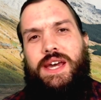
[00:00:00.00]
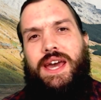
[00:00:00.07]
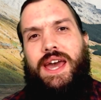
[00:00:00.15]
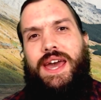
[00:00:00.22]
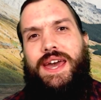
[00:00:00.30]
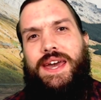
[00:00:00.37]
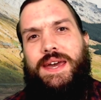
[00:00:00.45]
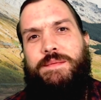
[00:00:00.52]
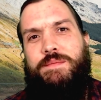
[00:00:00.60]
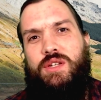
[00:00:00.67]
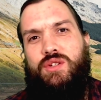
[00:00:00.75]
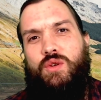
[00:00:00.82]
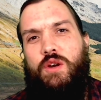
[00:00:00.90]

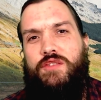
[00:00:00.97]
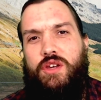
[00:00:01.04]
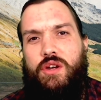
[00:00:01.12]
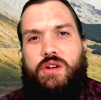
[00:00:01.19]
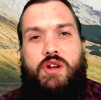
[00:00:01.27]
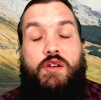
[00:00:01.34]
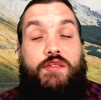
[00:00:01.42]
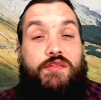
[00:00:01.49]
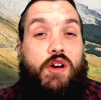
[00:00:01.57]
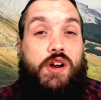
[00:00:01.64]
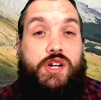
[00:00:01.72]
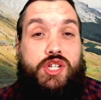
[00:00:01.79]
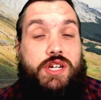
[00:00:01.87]
So if you're not
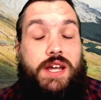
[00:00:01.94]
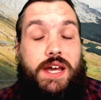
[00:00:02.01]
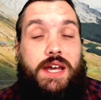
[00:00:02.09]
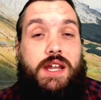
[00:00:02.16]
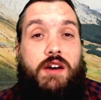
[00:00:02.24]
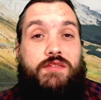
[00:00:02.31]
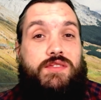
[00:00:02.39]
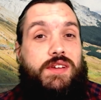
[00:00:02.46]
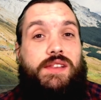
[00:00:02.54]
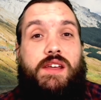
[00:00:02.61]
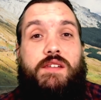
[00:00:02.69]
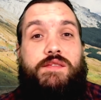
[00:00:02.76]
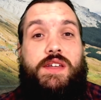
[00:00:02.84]
fortunate enough to
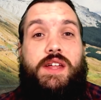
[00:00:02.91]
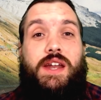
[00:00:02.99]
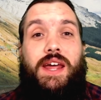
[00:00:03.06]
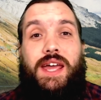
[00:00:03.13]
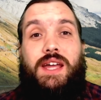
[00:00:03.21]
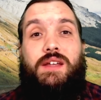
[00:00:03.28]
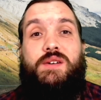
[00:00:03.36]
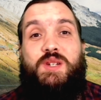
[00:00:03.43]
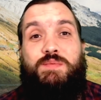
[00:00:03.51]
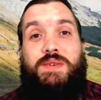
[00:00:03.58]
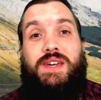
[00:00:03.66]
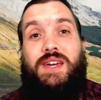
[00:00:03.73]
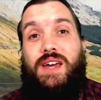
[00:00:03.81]
live in an English
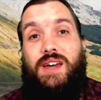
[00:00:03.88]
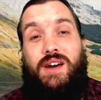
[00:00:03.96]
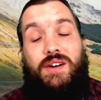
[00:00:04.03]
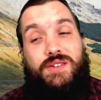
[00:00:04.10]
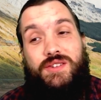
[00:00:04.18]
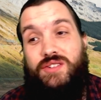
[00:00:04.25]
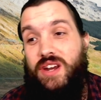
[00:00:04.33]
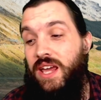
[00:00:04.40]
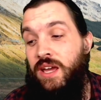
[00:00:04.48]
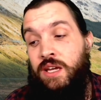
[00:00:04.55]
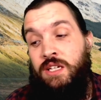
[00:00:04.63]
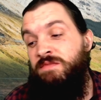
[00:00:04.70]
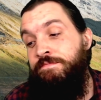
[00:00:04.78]
speaking country,
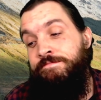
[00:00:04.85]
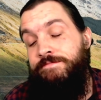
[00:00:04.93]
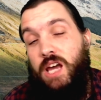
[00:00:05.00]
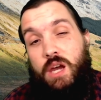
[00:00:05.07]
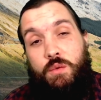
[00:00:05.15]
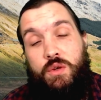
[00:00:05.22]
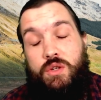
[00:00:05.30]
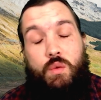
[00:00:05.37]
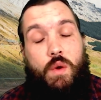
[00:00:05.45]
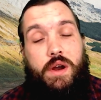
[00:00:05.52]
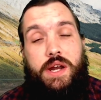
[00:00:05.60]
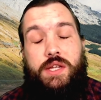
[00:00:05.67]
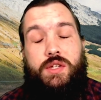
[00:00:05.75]
I wouldn't
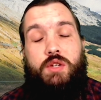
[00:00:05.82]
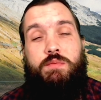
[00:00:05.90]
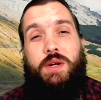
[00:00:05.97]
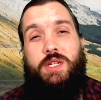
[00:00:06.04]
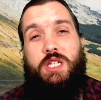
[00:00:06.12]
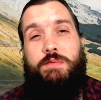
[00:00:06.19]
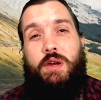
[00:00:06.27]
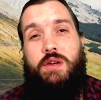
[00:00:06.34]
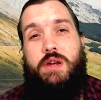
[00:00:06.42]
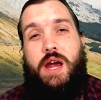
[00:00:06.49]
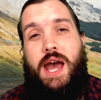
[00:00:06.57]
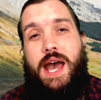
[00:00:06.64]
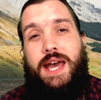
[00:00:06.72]
worry too much about
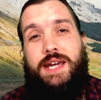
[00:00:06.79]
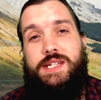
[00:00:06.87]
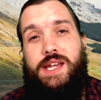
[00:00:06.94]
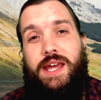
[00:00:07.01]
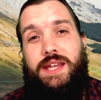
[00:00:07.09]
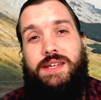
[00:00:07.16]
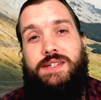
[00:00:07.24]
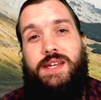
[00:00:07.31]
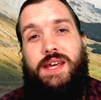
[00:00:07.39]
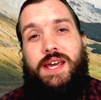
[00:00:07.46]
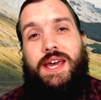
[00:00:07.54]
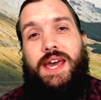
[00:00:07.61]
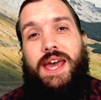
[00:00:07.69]
your accent.
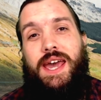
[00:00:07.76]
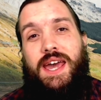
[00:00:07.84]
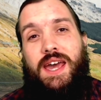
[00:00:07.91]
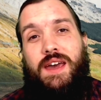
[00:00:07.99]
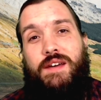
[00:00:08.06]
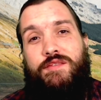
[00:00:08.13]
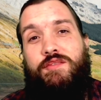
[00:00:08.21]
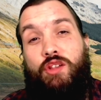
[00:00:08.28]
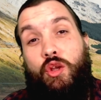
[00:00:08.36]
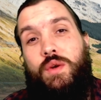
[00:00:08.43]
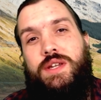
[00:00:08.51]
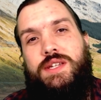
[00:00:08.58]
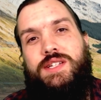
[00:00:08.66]

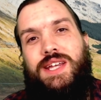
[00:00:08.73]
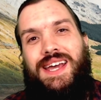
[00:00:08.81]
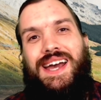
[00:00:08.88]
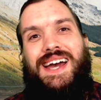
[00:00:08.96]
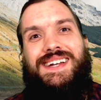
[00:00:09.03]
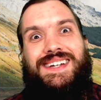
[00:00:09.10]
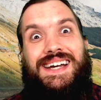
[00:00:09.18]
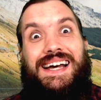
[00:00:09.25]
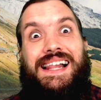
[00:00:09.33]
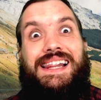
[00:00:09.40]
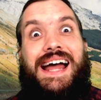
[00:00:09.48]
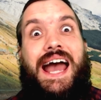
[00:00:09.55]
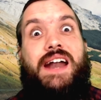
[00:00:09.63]
Fluency and
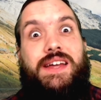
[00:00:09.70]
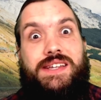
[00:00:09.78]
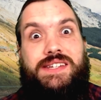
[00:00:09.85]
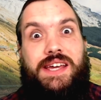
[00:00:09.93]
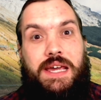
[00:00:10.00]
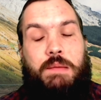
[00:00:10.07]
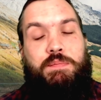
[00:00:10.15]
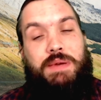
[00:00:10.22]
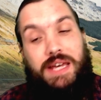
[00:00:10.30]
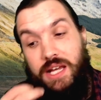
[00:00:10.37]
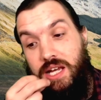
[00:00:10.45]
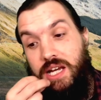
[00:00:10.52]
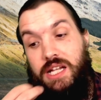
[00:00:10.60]
clarity,
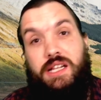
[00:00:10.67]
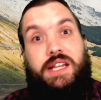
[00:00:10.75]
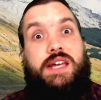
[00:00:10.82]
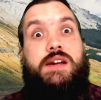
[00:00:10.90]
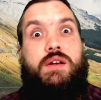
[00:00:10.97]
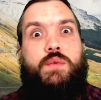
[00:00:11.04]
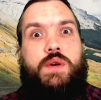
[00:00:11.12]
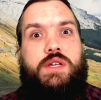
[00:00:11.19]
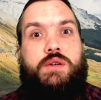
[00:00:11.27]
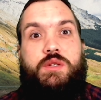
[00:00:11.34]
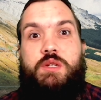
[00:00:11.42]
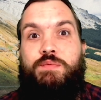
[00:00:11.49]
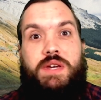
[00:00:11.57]
being clear when
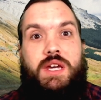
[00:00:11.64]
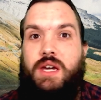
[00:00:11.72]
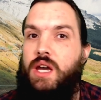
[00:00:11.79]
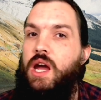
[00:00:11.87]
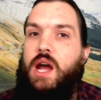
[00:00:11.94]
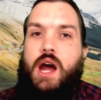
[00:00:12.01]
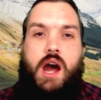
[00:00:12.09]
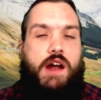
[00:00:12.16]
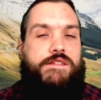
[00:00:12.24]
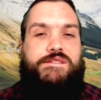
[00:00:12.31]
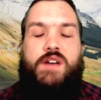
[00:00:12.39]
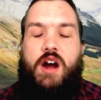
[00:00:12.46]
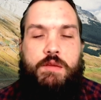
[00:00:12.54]
you speak, are
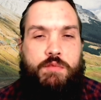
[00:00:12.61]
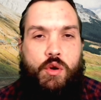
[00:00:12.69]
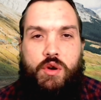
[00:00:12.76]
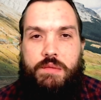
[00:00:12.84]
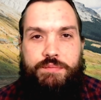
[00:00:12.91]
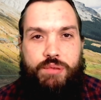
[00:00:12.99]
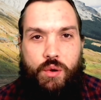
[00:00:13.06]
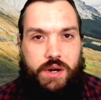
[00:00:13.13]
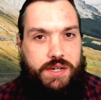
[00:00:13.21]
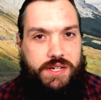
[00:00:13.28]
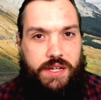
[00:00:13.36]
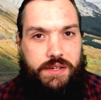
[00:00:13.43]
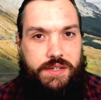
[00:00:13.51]
far more
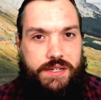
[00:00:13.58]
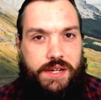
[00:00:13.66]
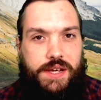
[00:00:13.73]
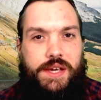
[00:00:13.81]
important.